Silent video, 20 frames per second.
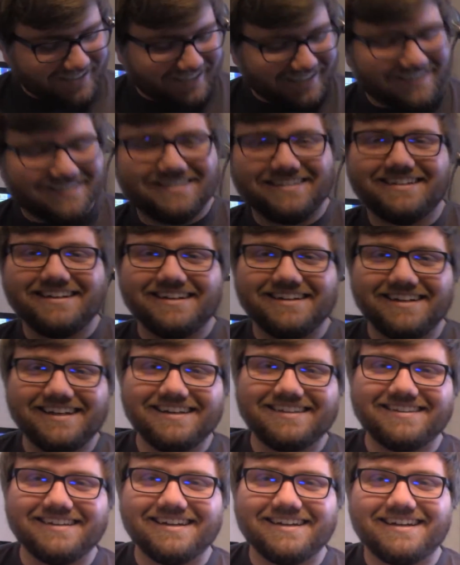I actually kind of
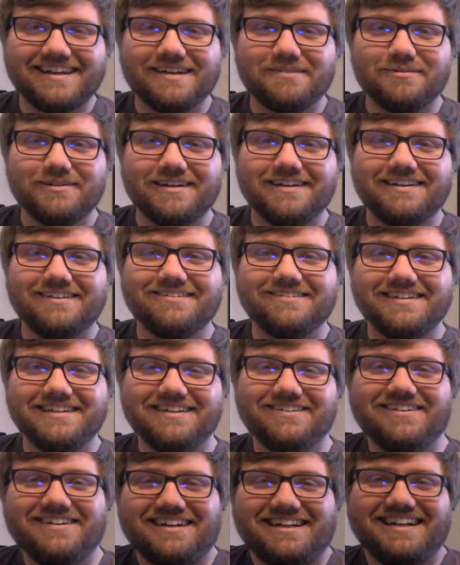like that camera angle
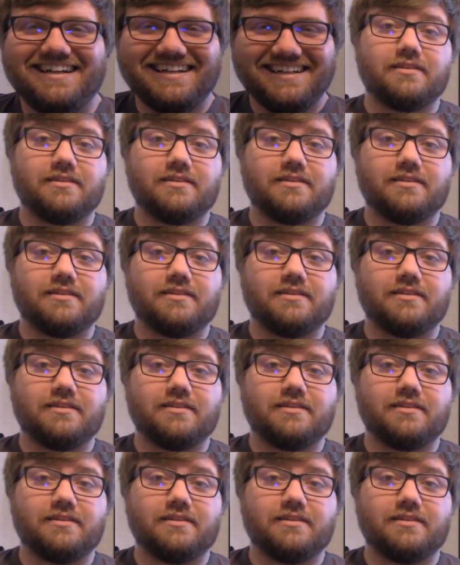anyway.